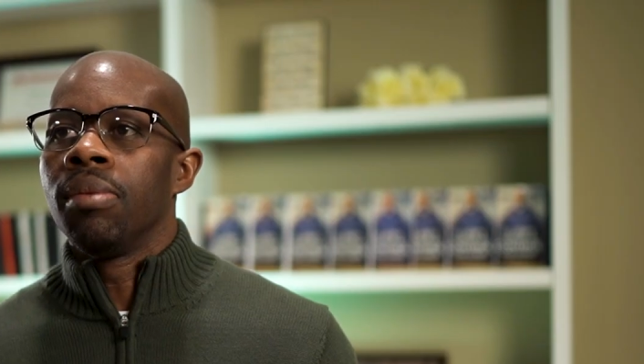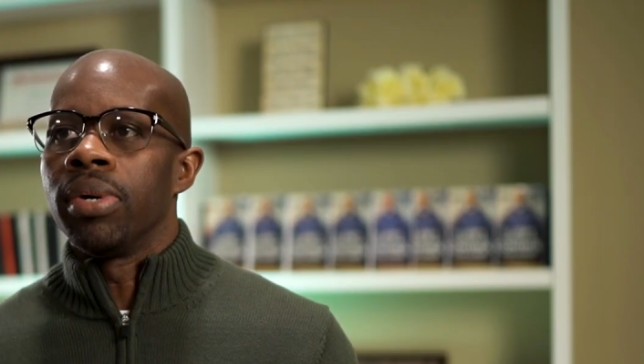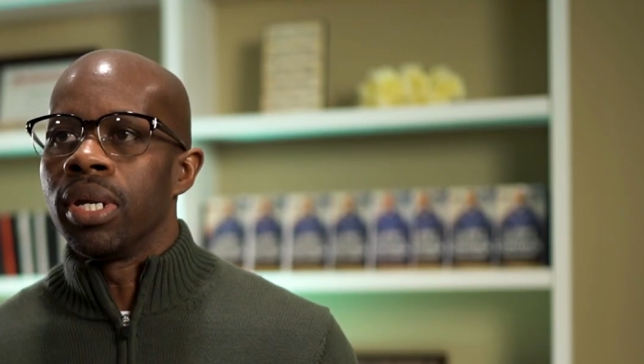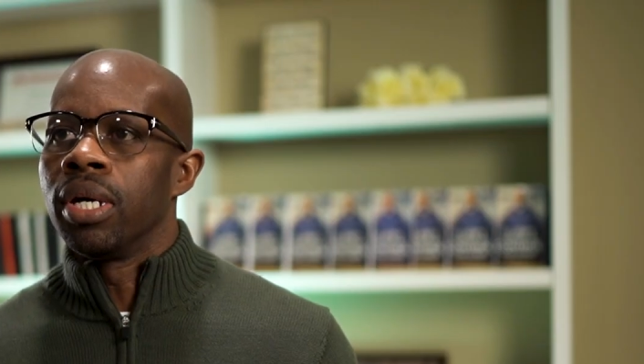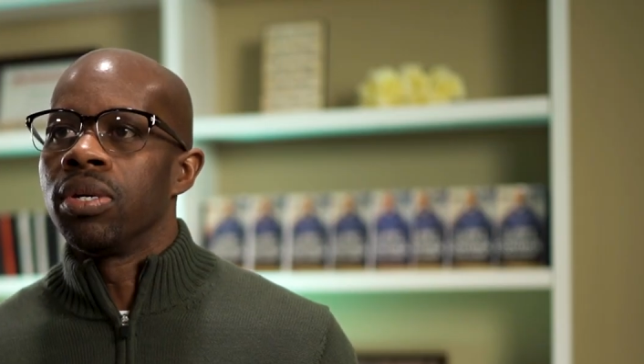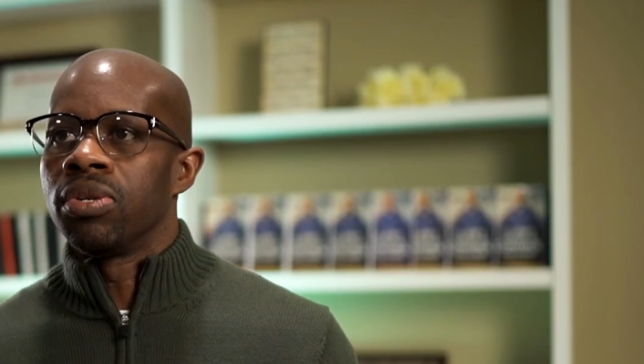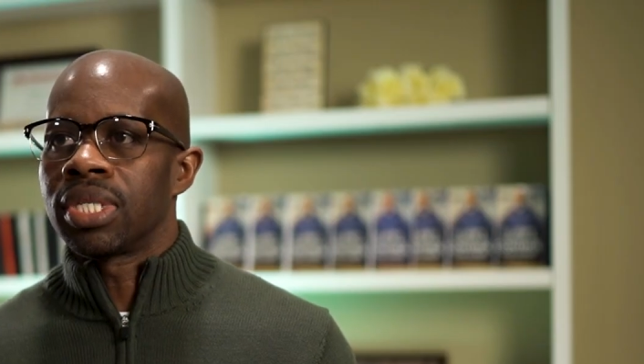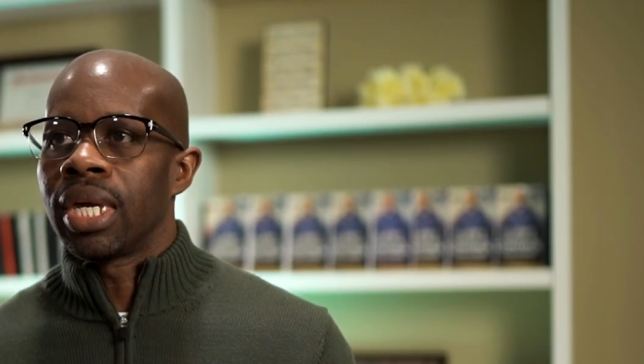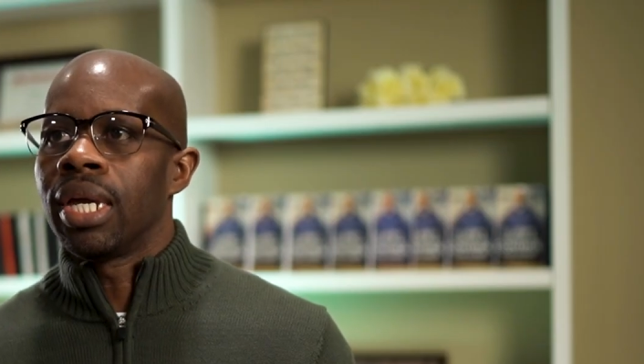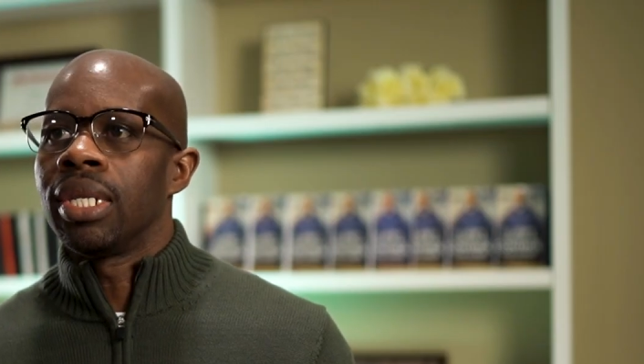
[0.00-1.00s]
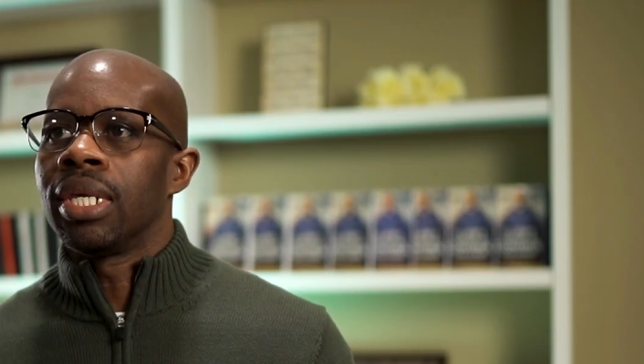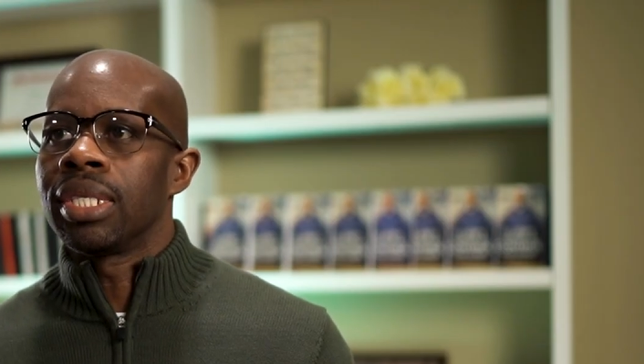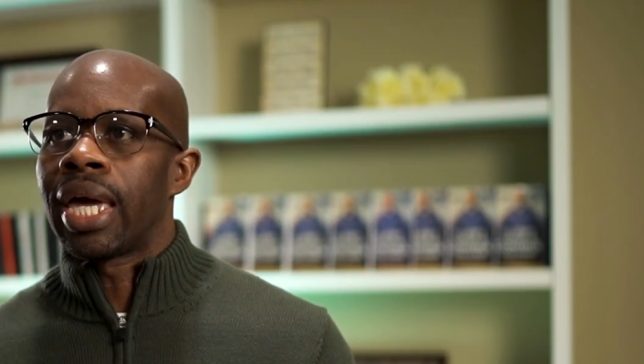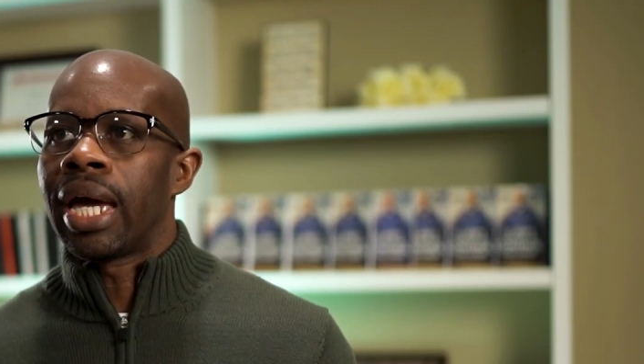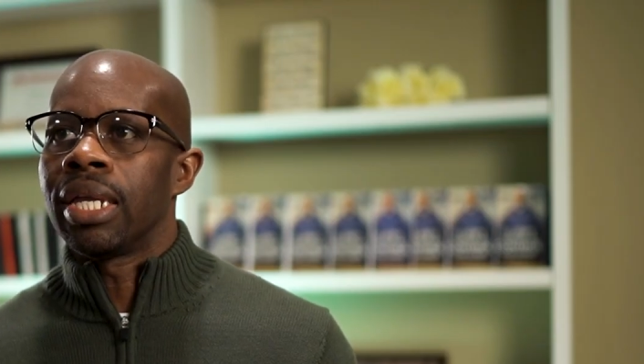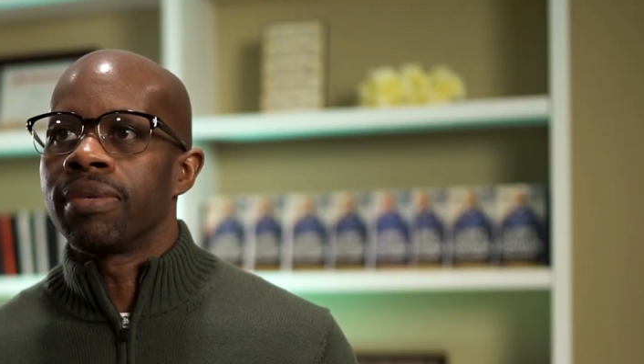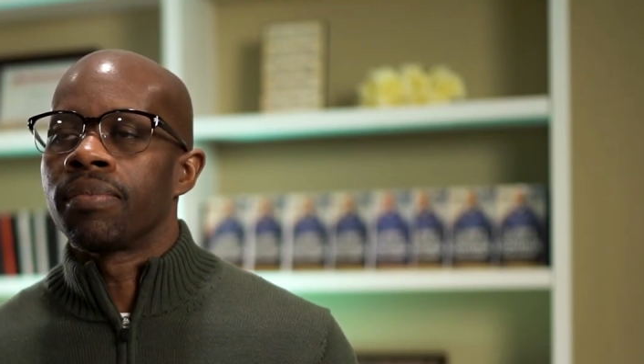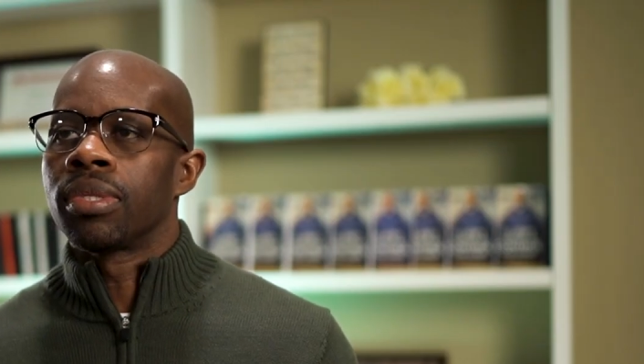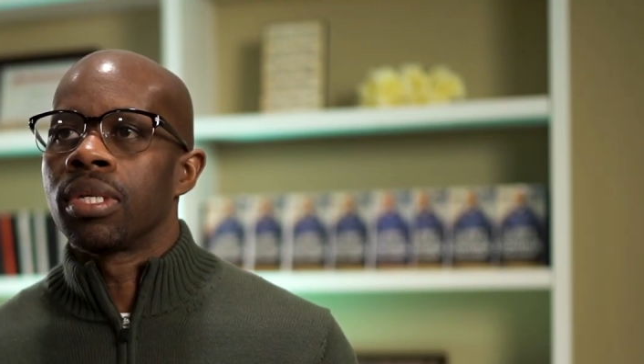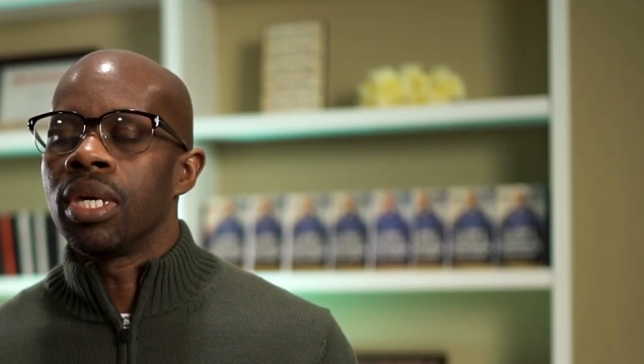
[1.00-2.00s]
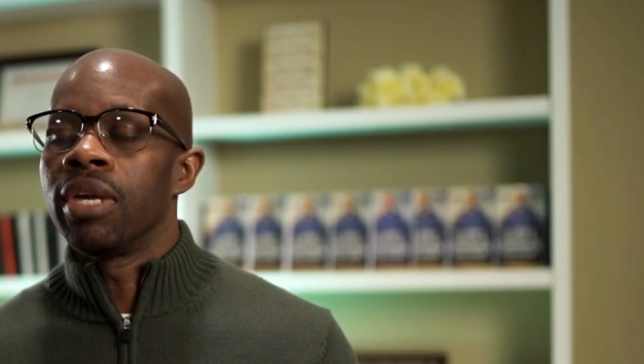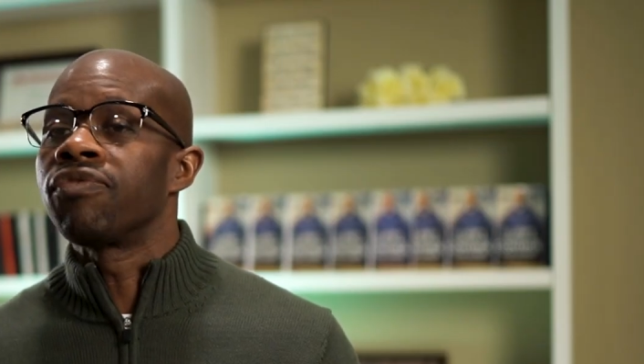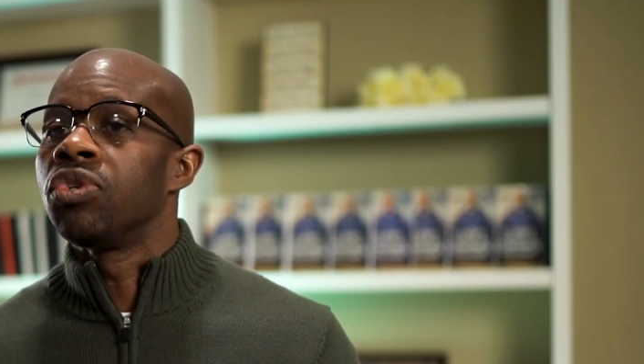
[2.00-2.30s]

But understanding that if